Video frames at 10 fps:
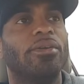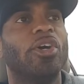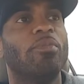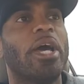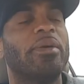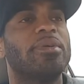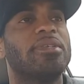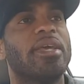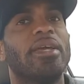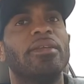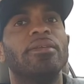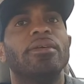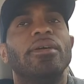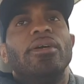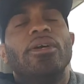Nobody was saying
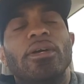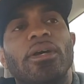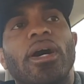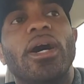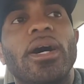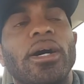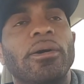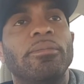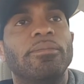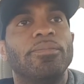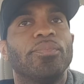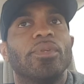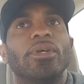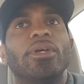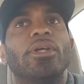um,
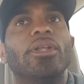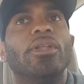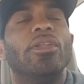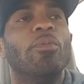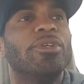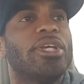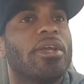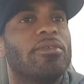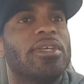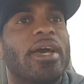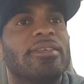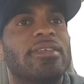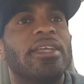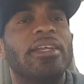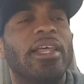Lomachenko's got
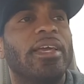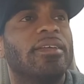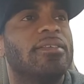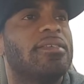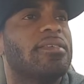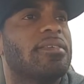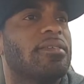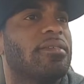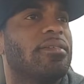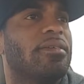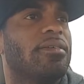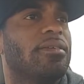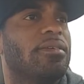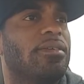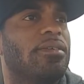skinny legs.
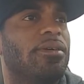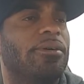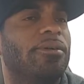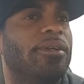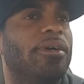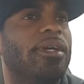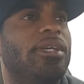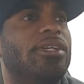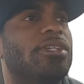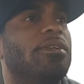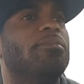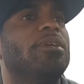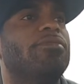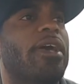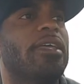So, you know, he shouldn't
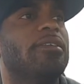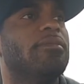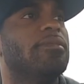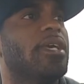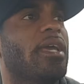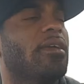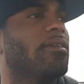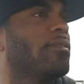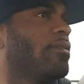be fighting Tank.